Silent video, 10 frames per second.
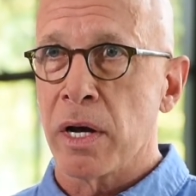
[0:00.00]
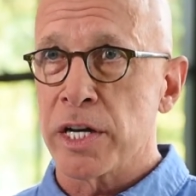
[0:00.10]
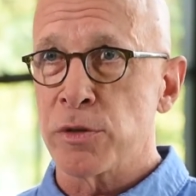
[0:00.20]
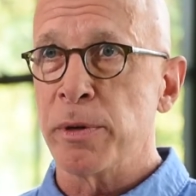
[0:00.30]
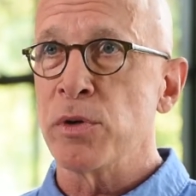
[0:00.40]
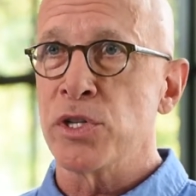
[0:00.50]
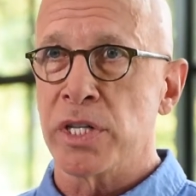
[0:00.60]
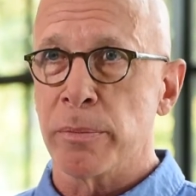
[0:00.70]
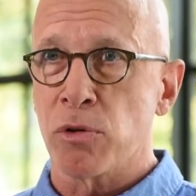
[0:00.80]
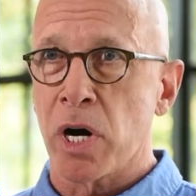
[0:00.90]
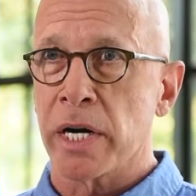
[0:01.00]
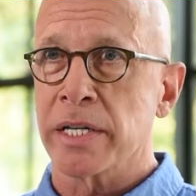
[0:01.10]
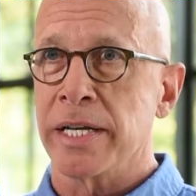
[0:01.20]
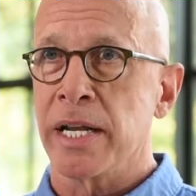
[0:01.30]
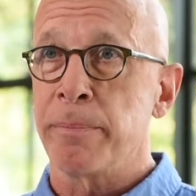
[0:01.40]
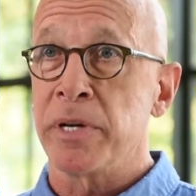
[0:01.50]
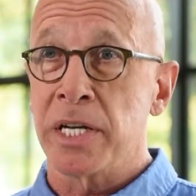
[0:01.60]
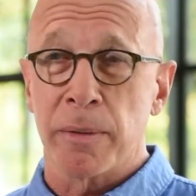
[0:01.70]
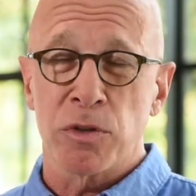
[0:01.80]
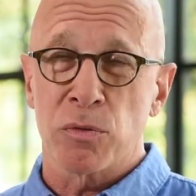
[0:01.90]
experiencing the product and then
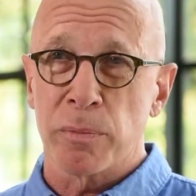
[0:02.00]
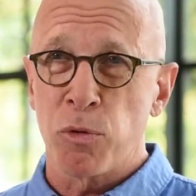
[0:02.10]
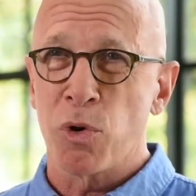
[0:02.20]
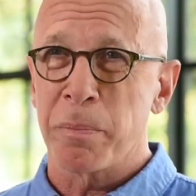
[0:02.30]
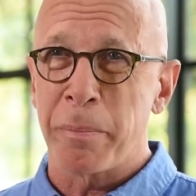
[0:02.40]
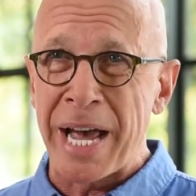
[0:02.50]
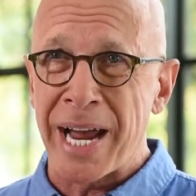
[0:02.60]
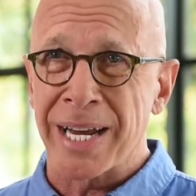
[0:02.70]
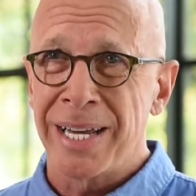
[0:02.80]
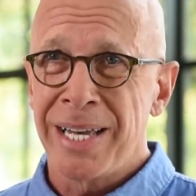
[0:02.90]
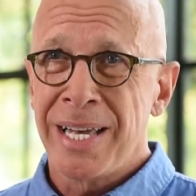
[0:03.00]
being able to report back